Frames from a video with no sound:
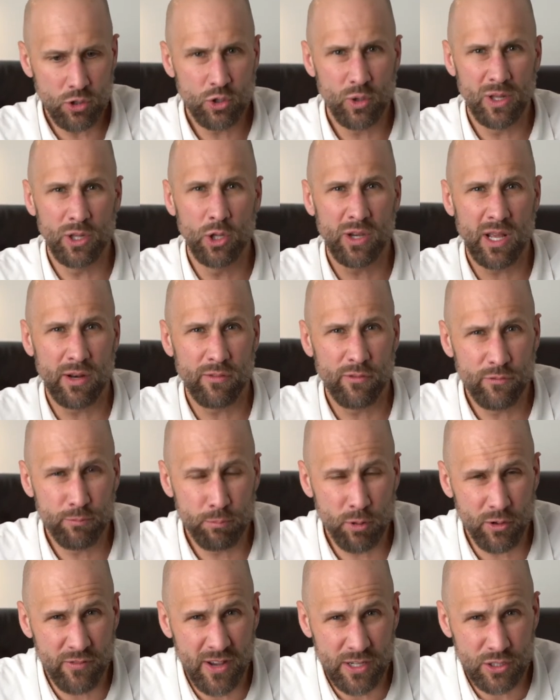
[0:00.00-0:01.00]
to and look at
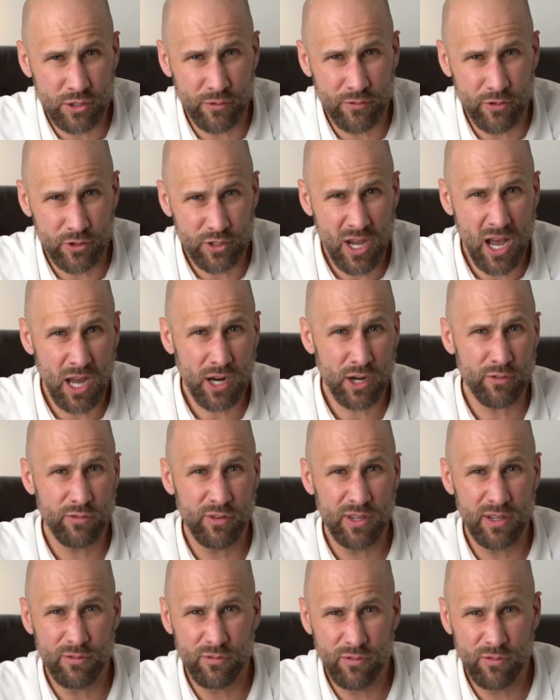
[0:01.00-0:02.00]
professional photography,